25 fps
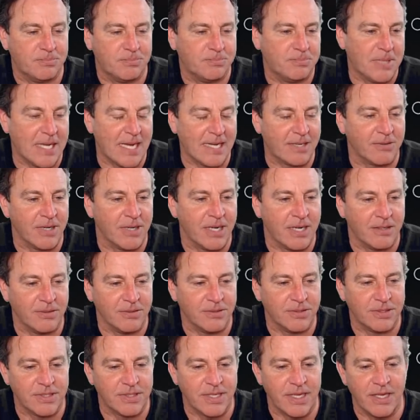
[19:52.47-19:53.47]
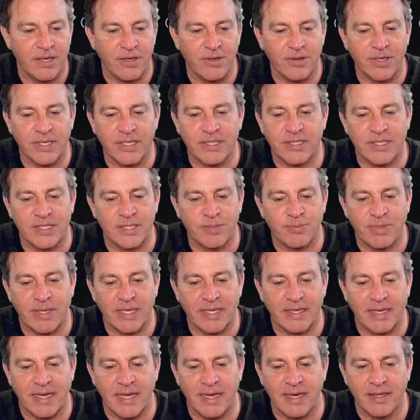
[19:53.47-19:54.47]
backgrounds, and you could just pick
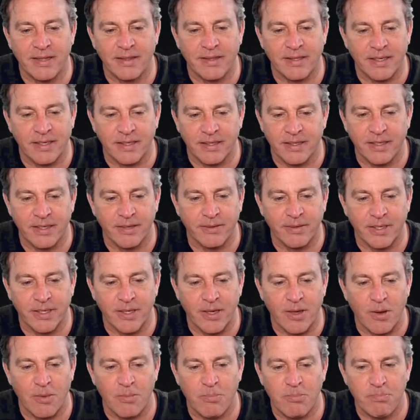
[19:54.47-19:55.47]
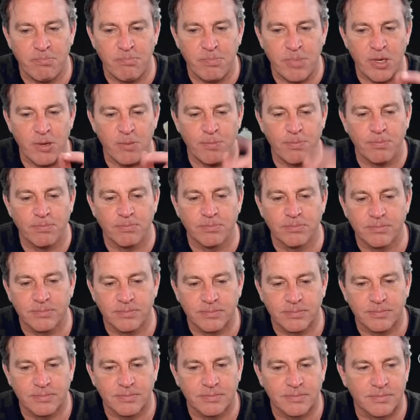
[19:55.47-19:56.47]
anything. Here we go. Boop.
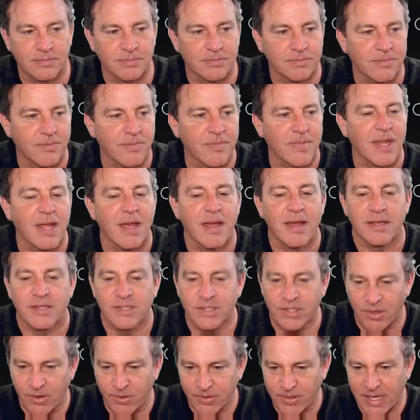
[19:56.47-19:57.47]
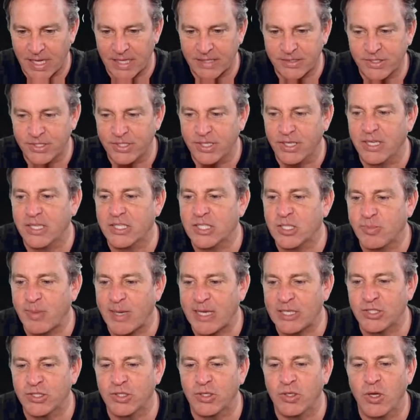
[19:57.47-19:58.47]
So that's still a
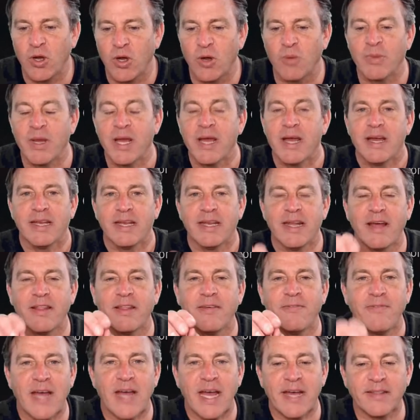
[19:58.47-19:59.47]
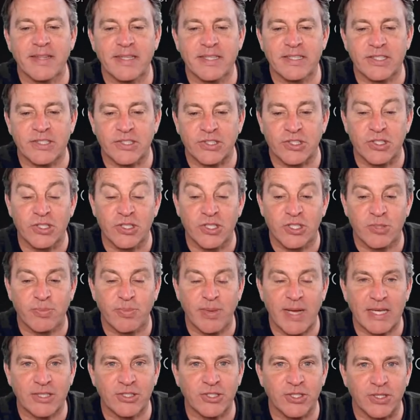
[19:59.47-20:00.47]
special home. Now the fact that it's in
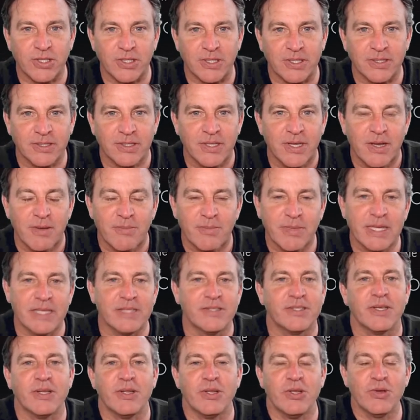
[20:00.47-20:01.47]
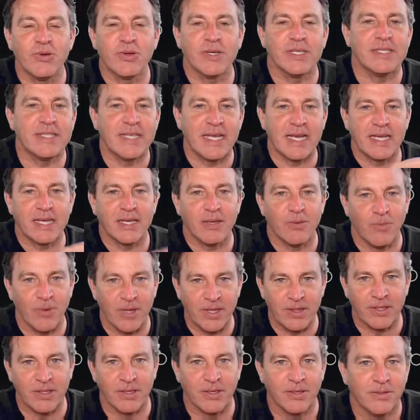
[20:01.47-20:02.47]
special means that you can take it
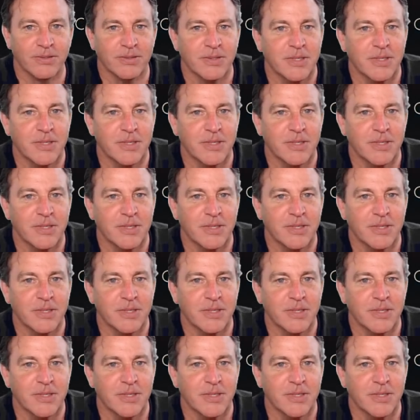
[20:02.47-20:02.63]
with you,